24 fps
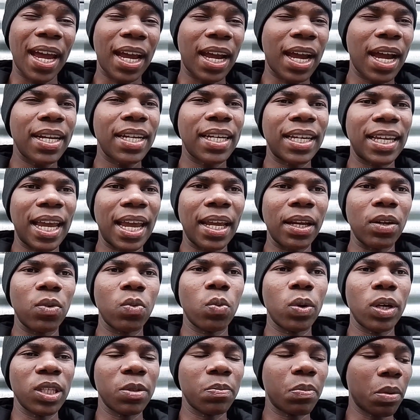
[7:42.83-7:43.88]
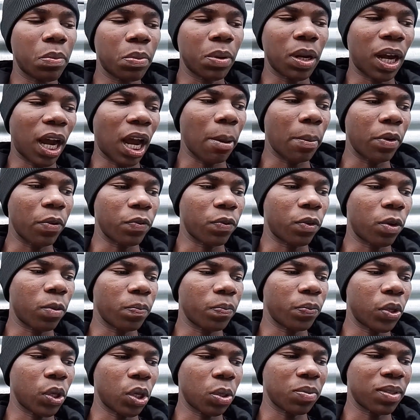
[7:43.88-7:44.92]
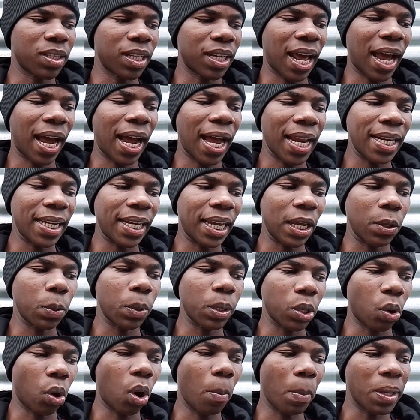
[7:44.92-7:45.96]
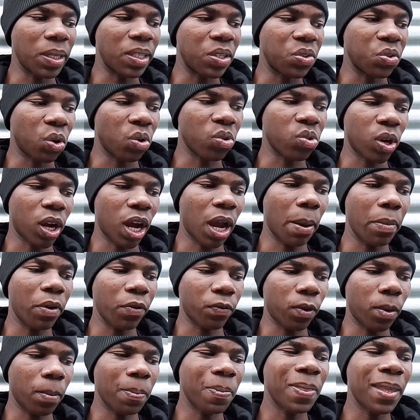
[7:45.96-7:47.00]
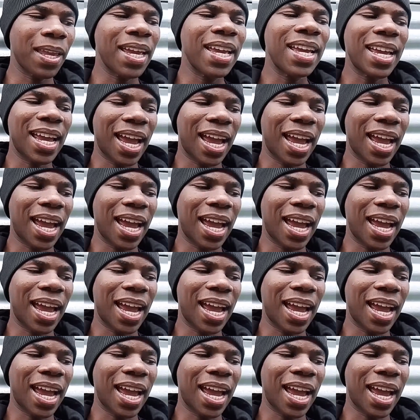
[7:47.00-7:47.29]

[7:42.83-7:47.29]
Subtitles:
I kind of get where these people are coming from. You know what I'm saying? I kind of get where the comment is also coming from.